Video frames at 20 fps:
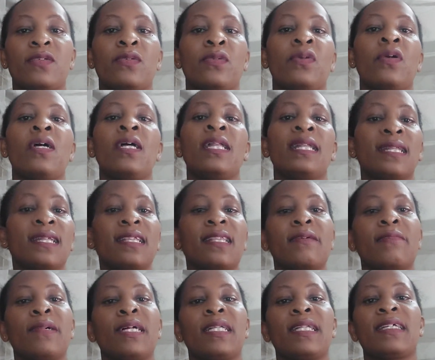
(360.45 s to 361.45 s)
So
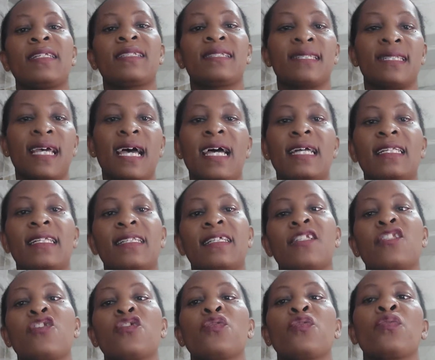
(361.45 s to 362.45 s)
let them understand
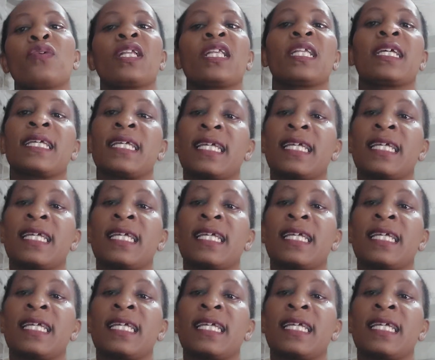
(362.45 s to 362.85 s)
that you will